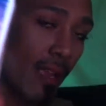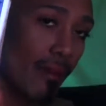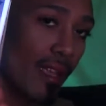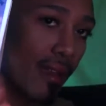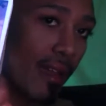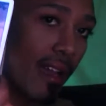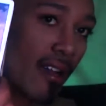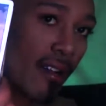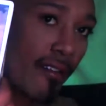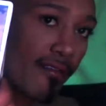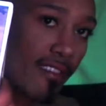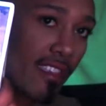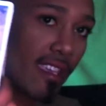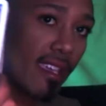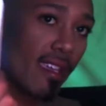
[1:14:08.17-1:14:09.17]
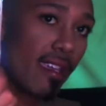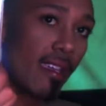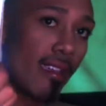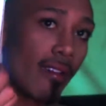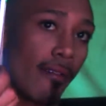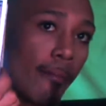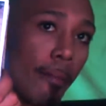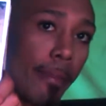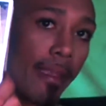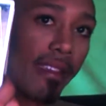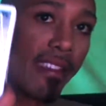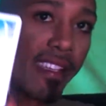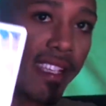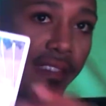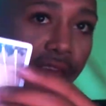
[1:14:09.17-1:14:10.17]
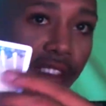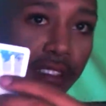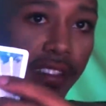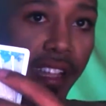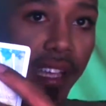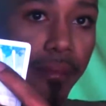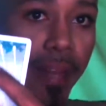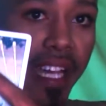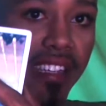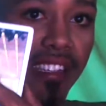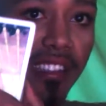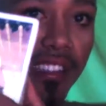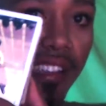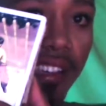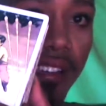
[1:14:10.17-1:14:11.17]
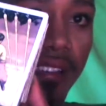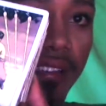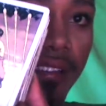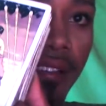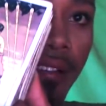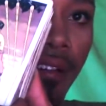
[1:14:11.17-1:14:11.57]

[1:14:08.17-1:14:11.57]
you have and these even look like matchsticks,